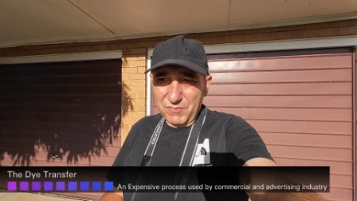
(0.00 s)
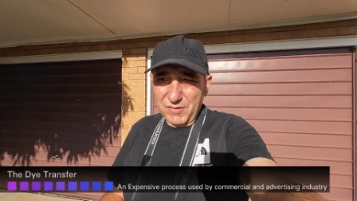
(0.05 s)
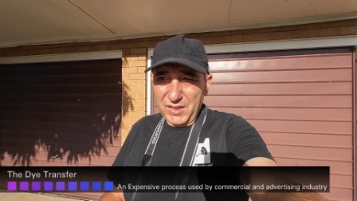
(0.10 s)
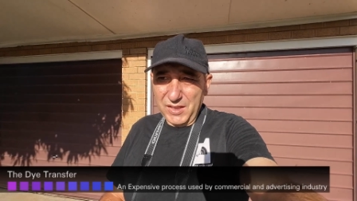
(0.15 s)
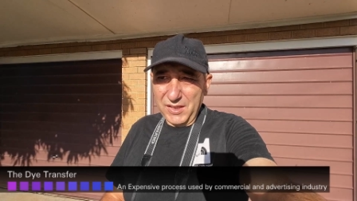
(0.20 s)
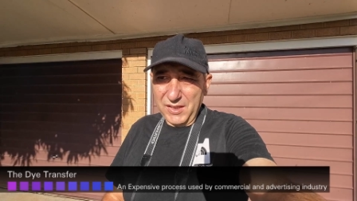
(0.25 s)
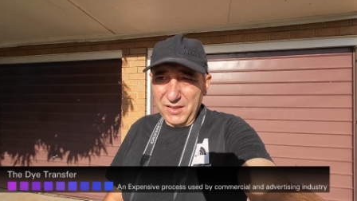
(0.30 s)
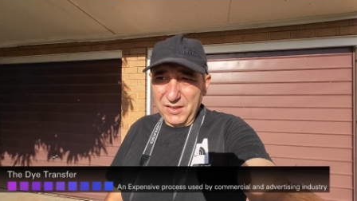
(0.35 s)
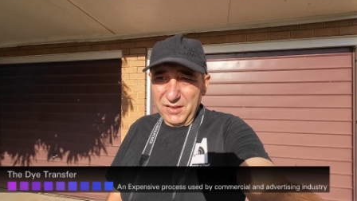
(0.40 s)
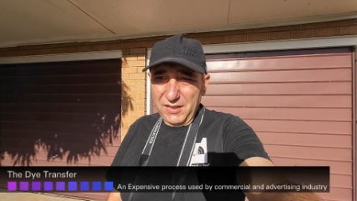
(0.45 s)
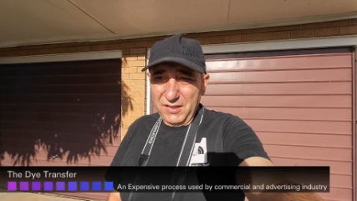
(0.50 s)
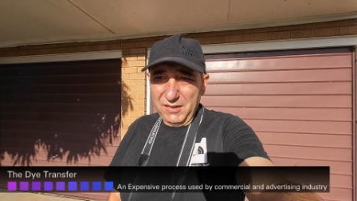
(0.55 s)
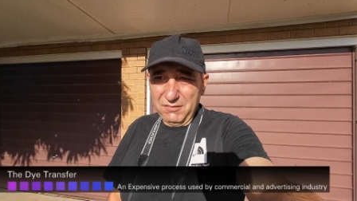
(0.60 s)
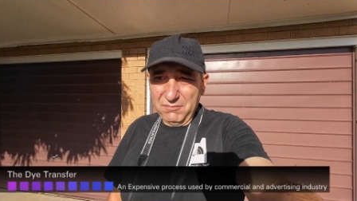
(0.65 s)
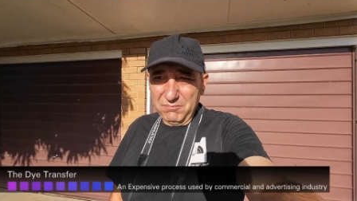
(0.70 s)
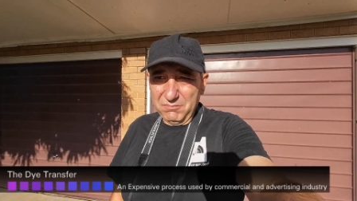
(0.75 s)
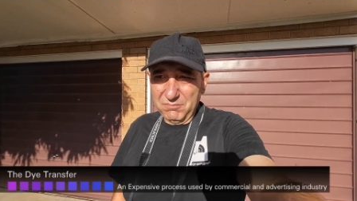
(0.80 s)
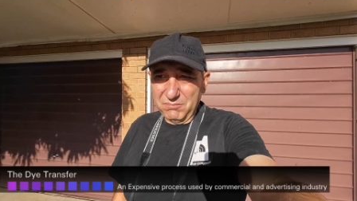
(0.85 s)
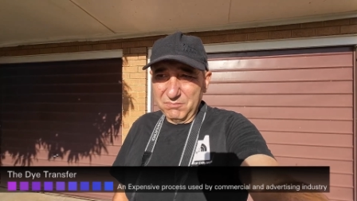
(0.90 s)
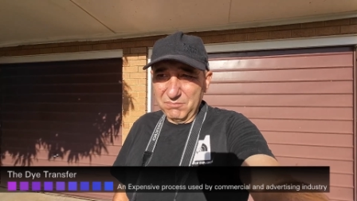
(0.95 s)
And
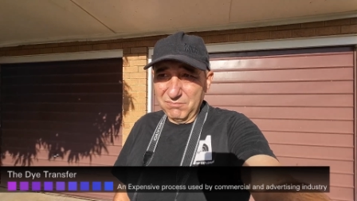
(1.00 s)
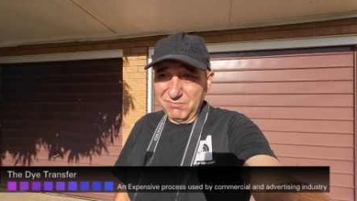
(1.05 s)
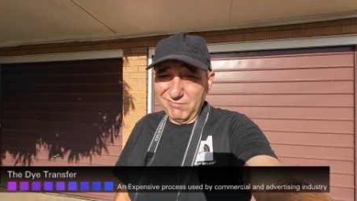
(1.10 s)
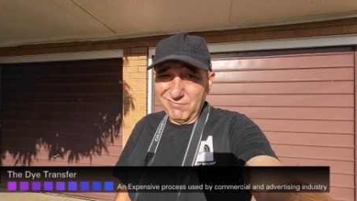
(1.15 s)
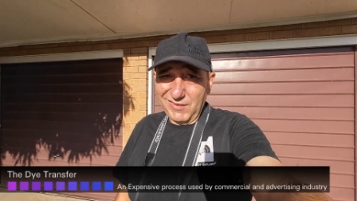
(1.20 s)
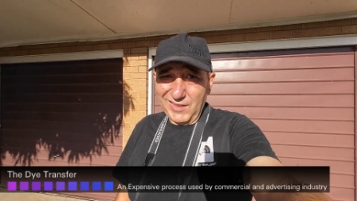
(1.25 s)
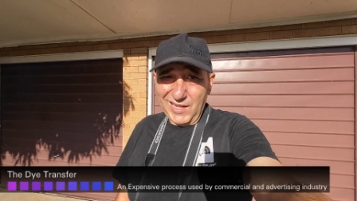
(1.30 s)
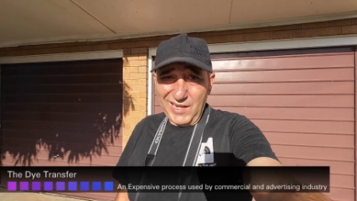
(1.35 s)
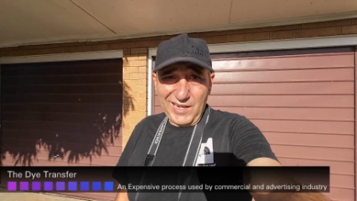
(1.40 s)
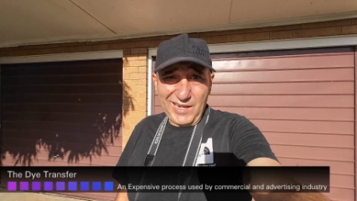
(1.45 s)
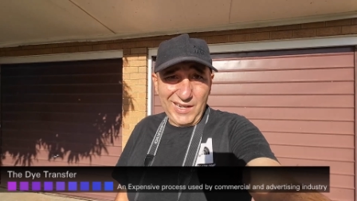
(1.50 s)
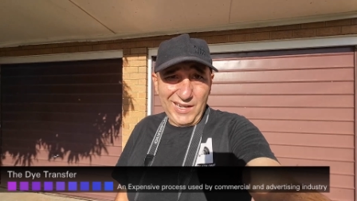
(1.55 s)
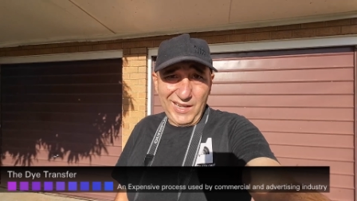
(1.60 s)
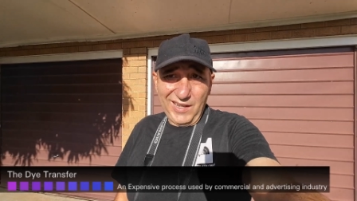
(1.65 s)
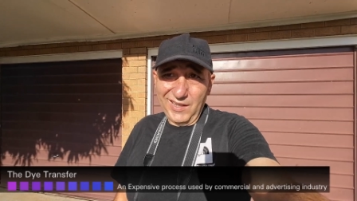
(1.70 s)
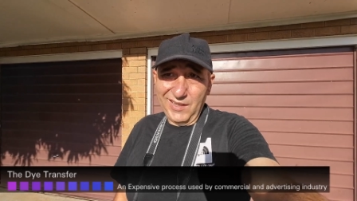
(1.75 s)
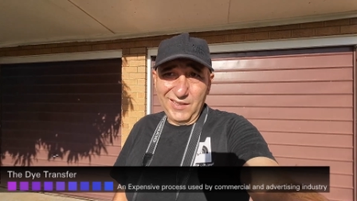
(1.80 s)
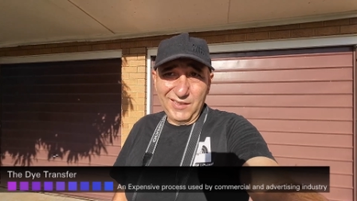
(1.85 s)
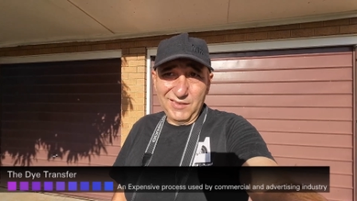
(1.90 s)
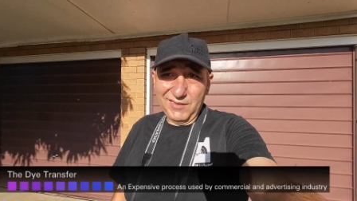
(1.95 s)
I don't
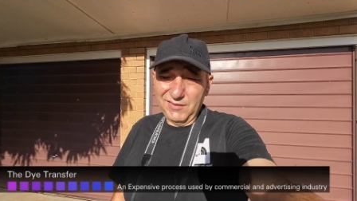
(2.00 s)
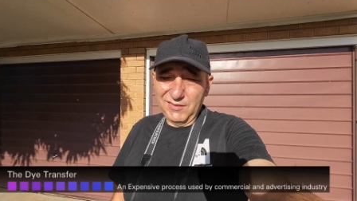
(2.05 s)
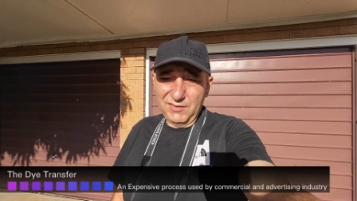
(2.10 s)
know.